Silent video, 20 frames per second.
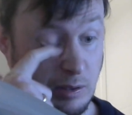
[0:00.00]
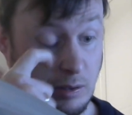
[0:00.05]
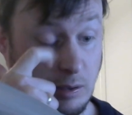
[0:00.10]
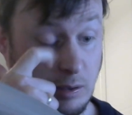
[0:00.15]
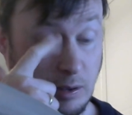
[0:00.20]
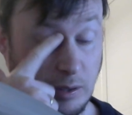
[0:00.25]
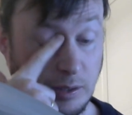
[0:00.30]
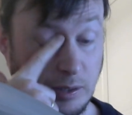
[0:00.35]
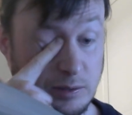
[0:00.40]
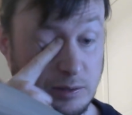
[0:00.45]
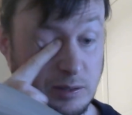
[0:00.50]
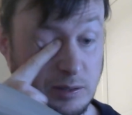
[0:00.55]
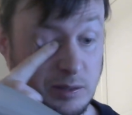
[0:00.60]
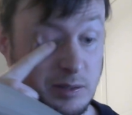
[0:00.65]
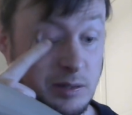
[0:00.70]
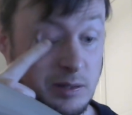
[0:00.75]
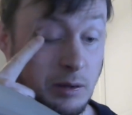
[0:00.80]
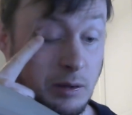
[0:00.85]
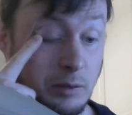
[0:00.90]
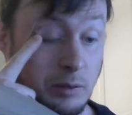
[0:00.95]
I guess to
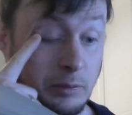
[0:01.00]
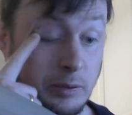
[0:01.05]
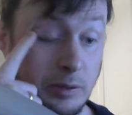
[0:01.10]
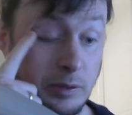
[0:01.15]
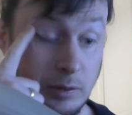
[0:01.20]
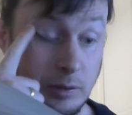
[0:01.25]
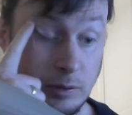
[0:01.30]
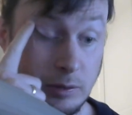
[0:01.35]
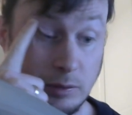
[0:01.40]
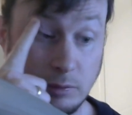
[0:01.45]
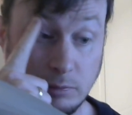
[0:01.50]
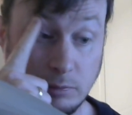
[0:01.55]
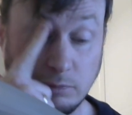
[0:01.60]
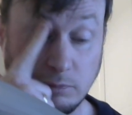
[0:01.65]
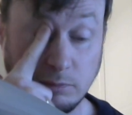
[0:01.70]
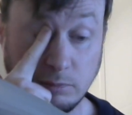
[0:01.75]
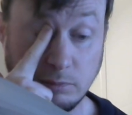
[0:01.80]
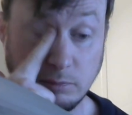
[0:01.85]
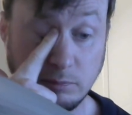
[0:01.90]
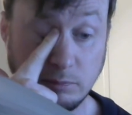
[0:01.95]
start with, they
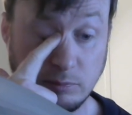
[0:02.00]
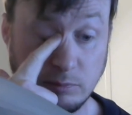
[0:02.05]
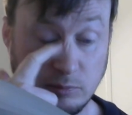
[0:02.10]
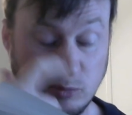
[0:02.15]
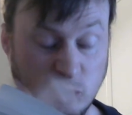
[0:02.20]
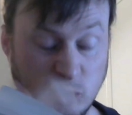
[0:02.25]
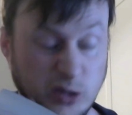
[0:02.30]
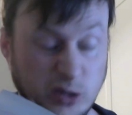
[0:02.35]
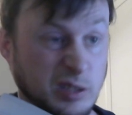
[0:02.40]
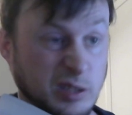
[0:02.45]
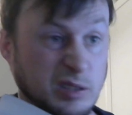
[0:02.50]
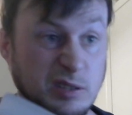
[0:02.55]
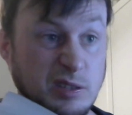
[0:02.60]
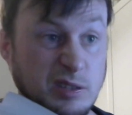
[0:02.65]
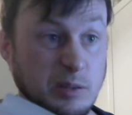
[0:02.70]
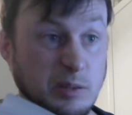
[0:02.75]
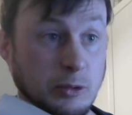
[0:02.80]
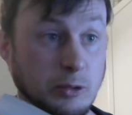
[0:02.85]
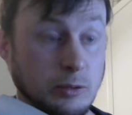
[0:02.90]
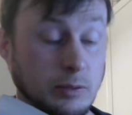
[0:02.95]
just think it's
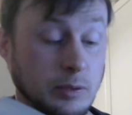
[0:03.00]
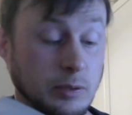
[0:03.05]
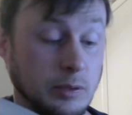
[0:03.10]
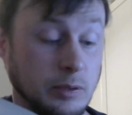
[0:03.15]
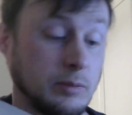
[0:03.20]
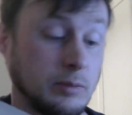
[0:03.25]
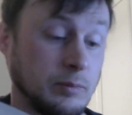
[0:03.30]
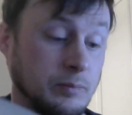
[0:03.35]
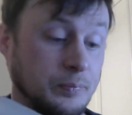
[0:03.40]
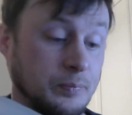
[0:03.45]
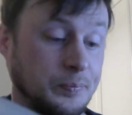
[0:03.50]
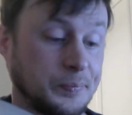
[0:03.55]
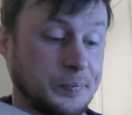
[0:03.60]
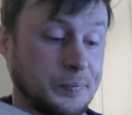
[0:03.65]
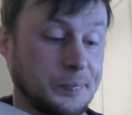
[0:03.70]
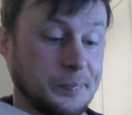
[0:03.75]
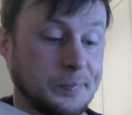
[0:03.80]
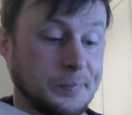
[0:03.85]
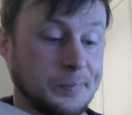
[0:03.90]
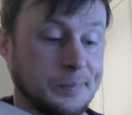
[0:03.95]
somewhat,
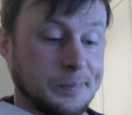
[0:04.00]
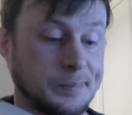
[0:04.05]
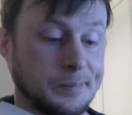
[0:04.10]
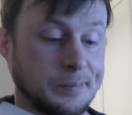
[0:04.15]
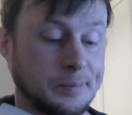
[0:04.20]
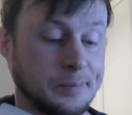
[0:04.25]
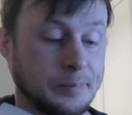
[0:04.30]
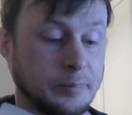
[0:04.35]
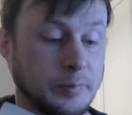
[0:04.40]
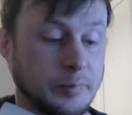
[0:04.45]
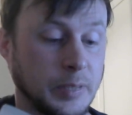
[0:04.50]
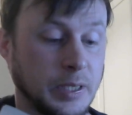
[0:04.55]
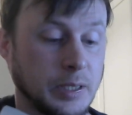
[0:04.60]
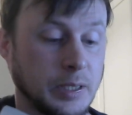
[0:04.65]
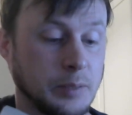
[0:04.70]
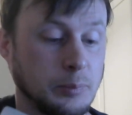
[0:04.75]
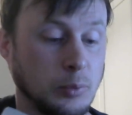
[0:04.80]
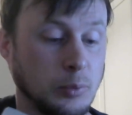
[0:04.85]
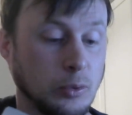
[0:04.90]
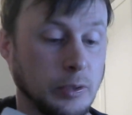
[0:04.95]
make it a
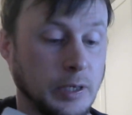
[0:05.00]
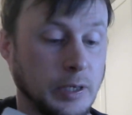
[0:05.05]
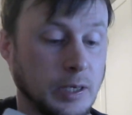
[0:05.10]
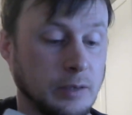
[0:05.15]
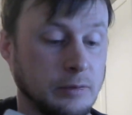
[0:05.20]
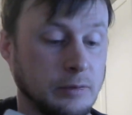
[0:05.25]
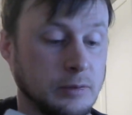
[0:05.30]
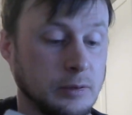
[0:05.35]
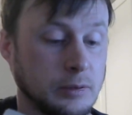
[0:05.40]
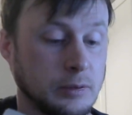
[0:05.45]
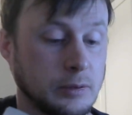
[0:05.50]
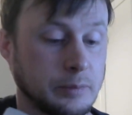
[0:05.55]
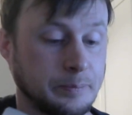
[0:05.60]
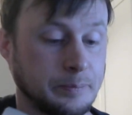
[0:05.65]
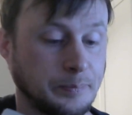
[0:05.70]
boy elephant.